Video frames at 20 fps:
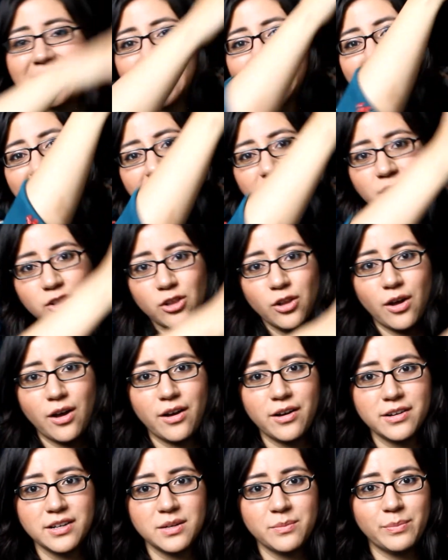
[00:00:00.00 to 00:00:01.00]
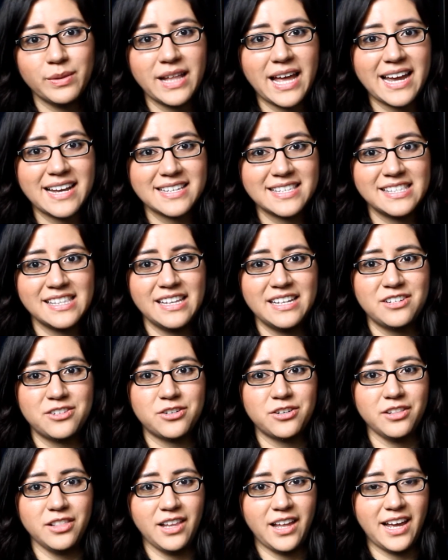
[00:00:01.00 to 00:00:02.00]
like this long black
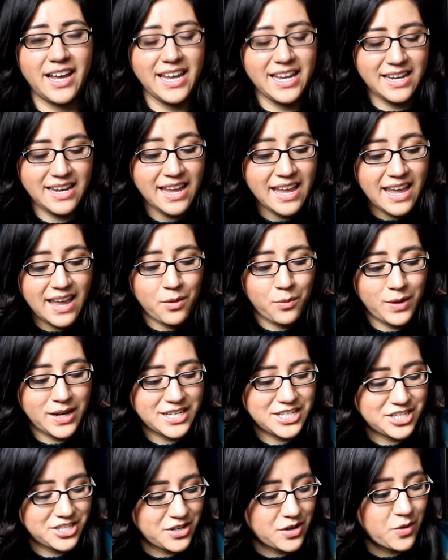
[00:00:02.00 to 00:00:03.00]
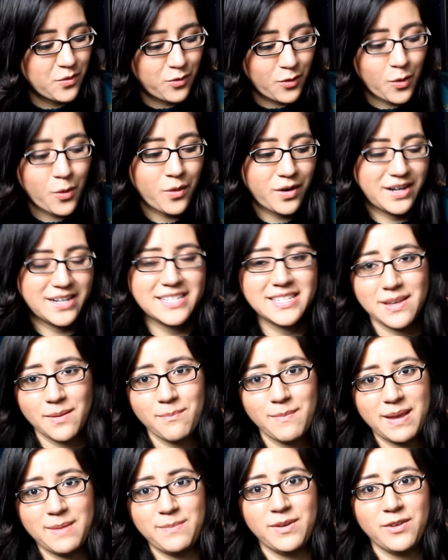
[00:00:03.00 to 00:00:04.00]
slender line, which of course
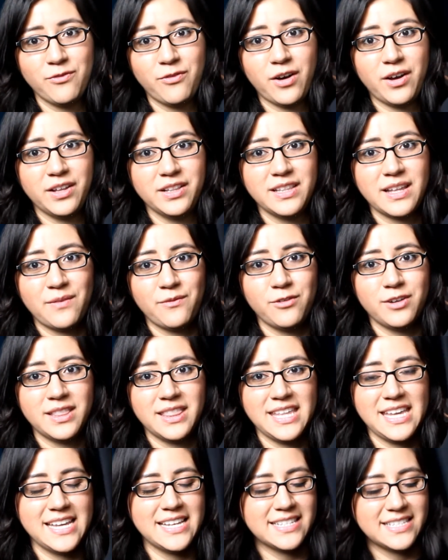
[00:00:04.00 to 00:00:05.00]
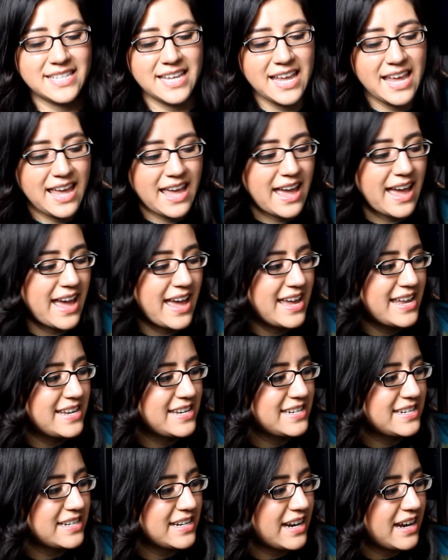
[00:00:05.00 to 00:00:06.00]
made me fall in love with these.
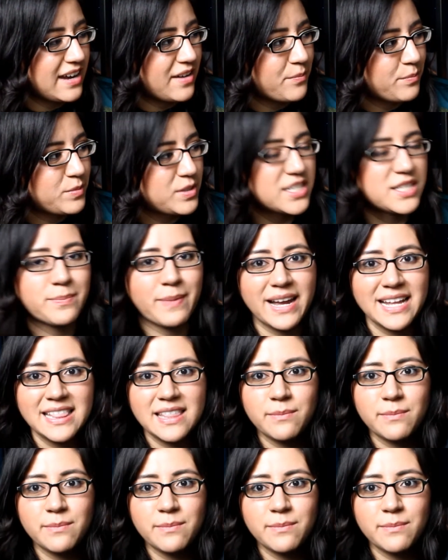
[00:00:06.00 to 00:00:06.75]
And despite